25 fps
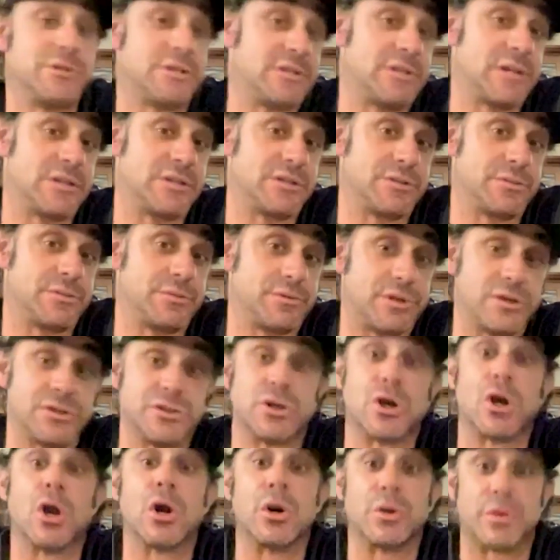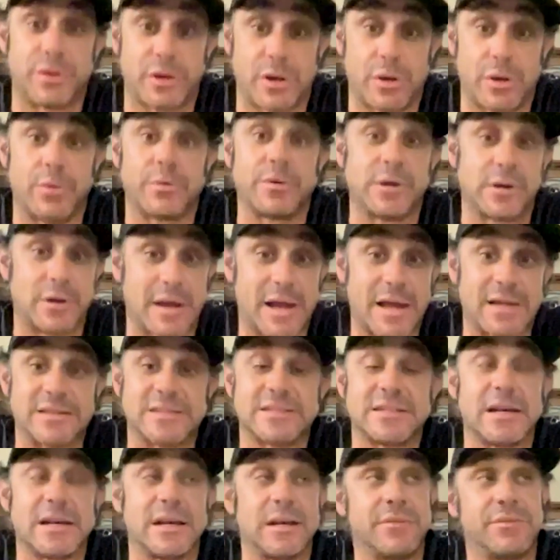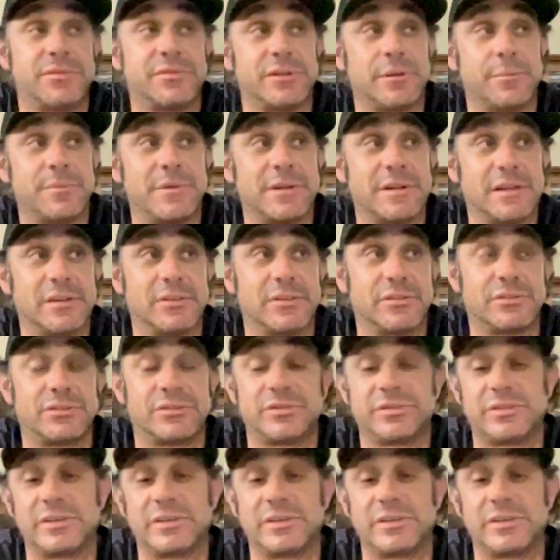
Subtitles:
It doesn't hurt though, outside of something that's